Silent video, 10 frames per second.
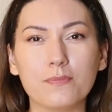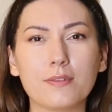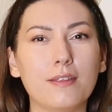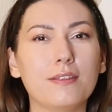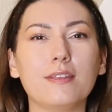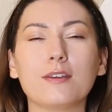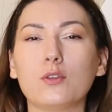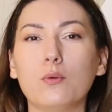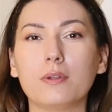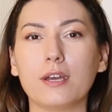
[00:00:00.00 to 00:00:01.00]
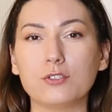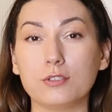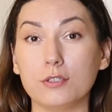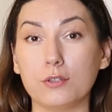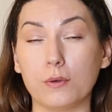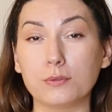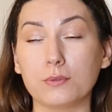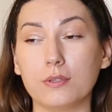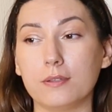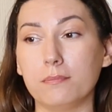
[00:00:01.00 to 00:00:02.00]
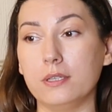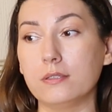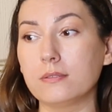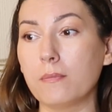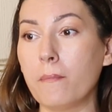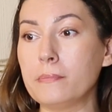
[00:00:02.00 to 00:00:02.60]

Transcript: I think nobody actually knows what that means,